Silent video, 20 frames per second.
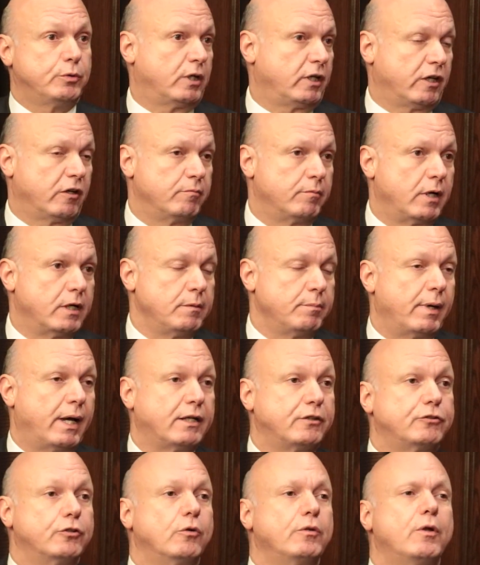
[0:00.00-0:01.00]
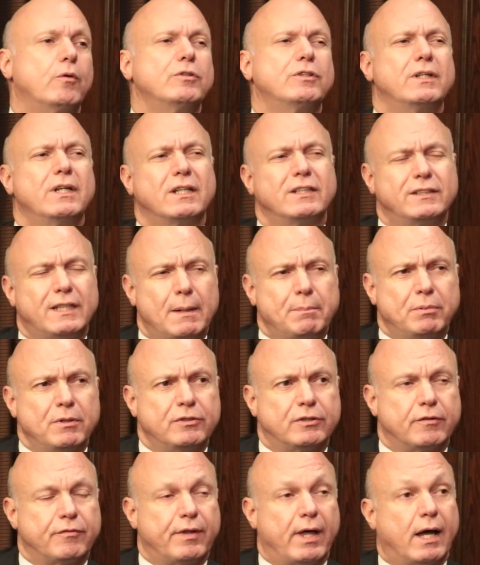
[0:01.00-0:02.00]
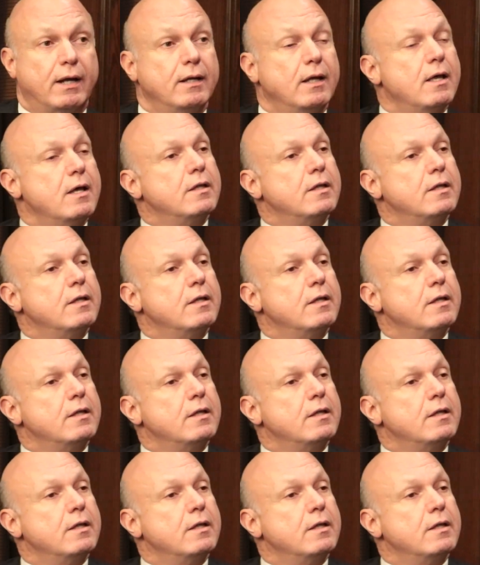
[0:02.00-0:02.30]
We got to give money back. So there was an acceptance of that.